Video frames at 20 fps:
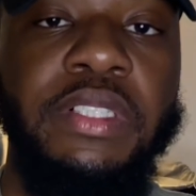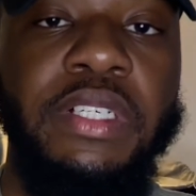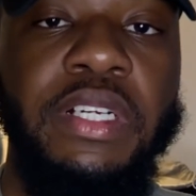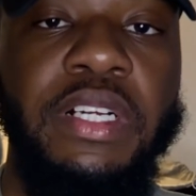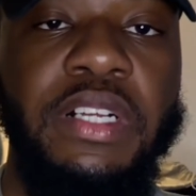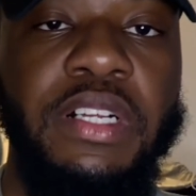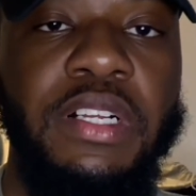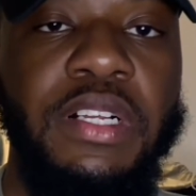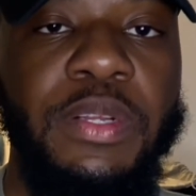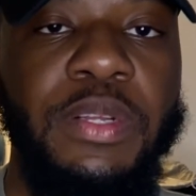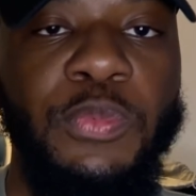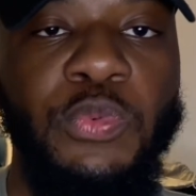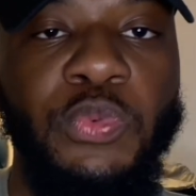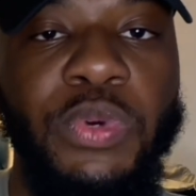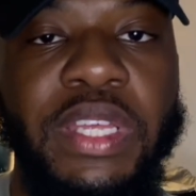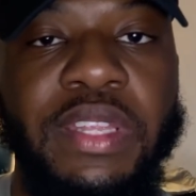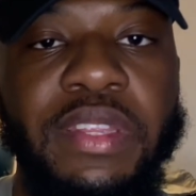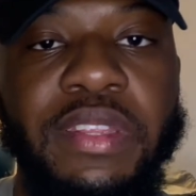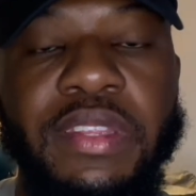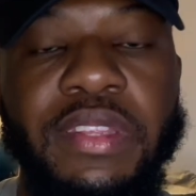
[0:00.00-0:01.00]

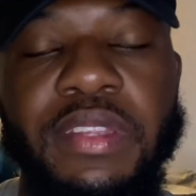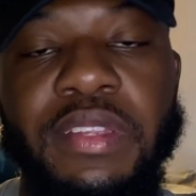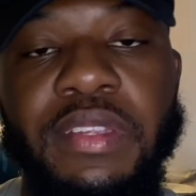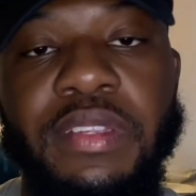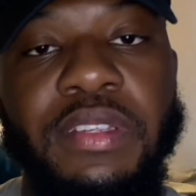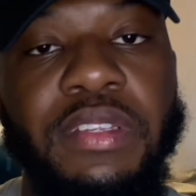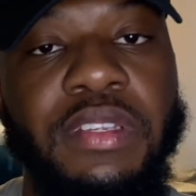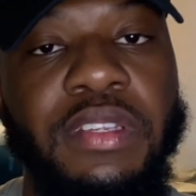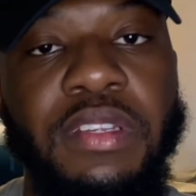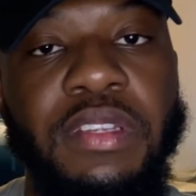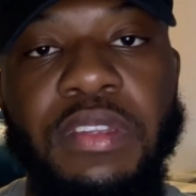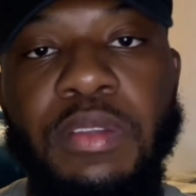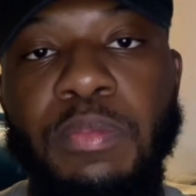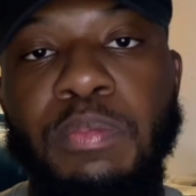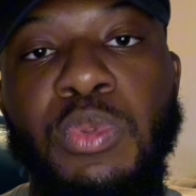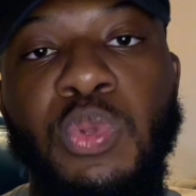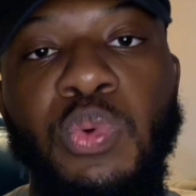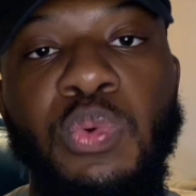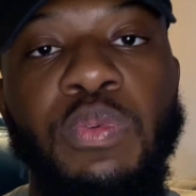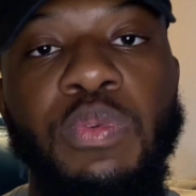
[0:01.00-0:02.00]
with the
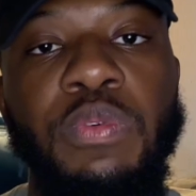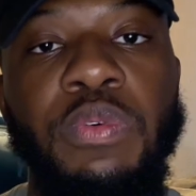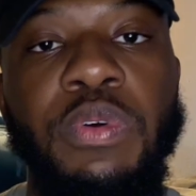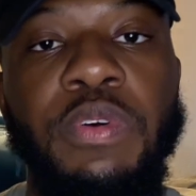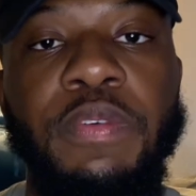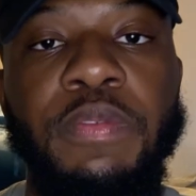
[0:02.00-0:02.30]
blue